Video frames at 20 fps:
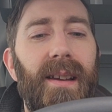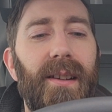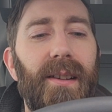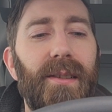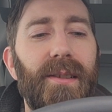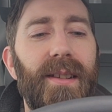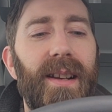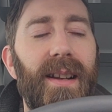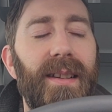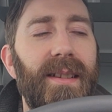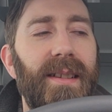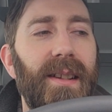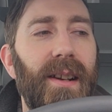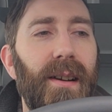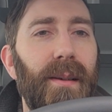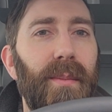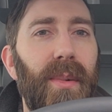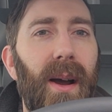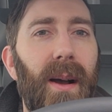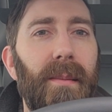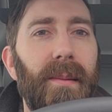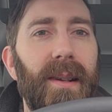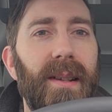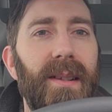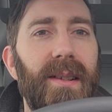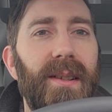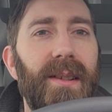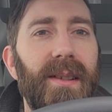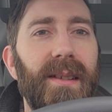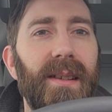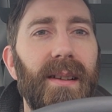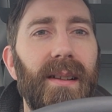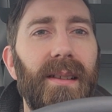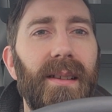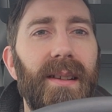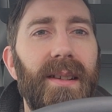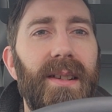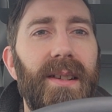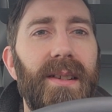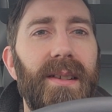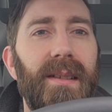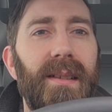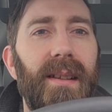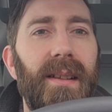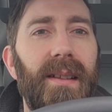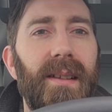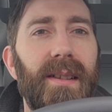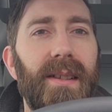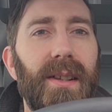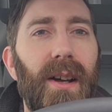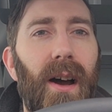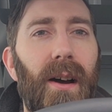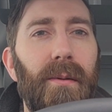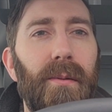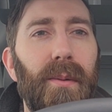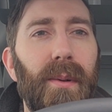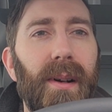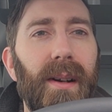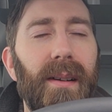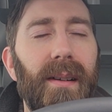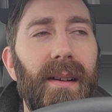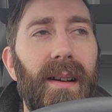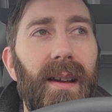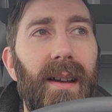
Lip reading: You know, chances are it probably is just a glitch in the software,